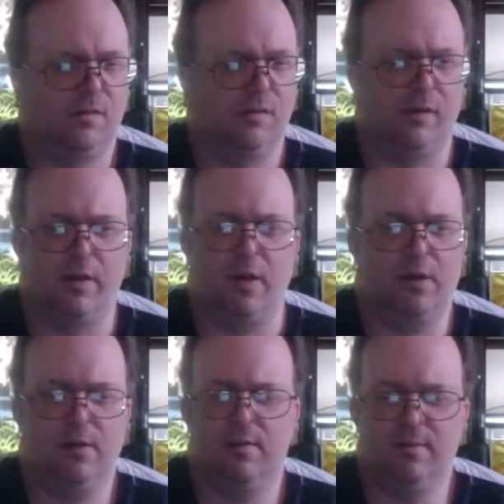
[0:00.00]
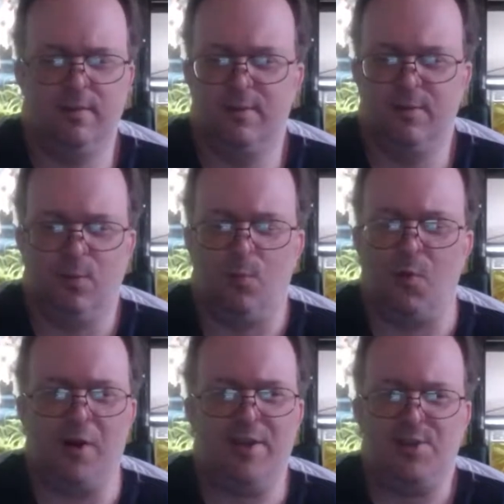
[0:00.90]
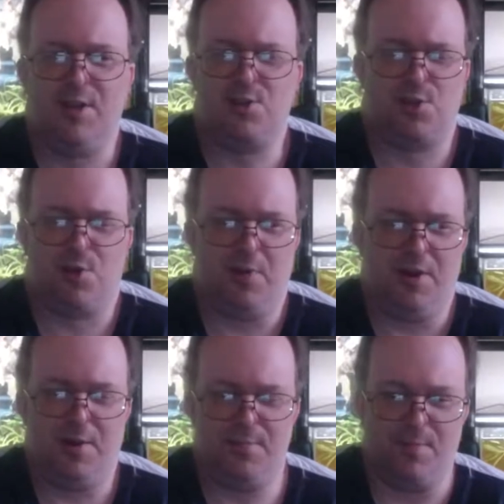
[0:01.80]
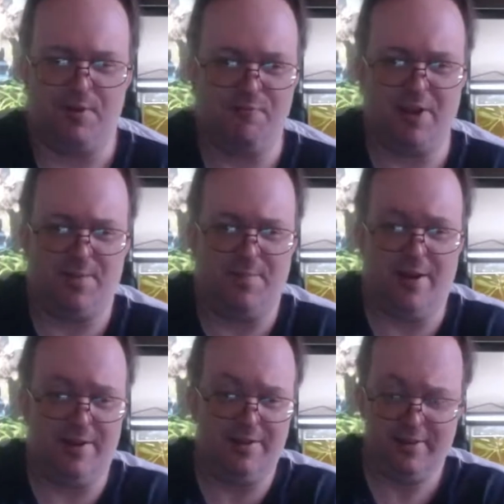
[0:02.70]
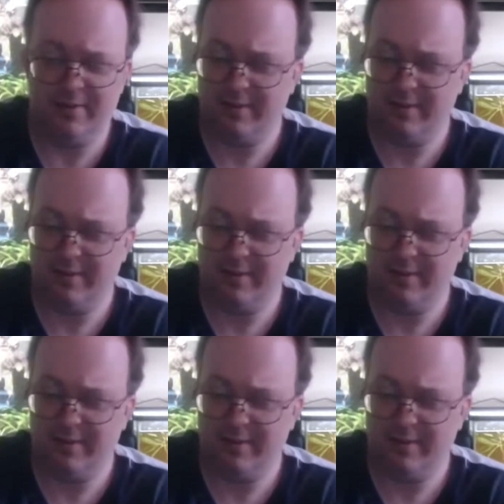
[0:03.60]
okay, why is that showing up on my recommended?